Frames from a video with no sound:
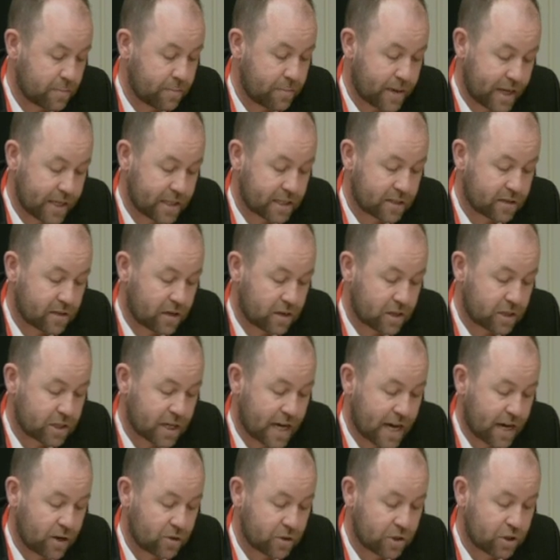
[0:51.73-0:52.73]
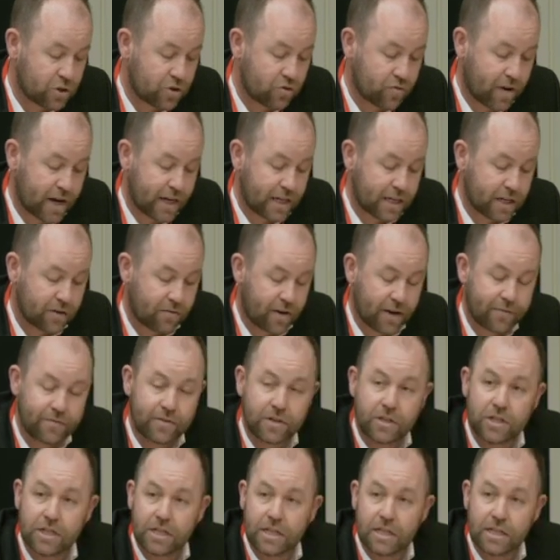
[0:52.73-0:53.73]
bed stock to house Ukrainian
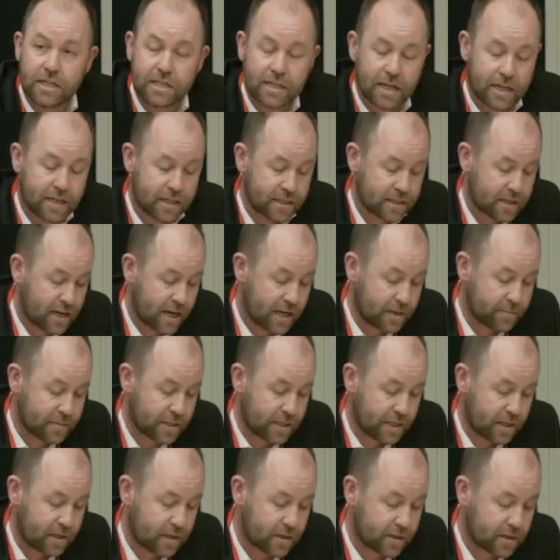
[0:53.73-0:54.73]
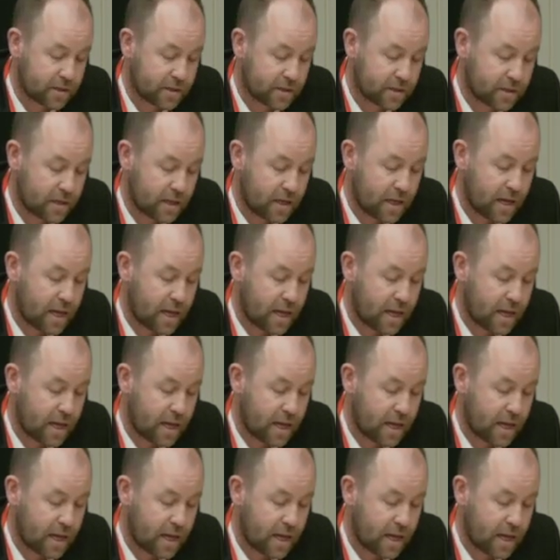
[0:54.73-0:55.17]
refugees and asylum seekers.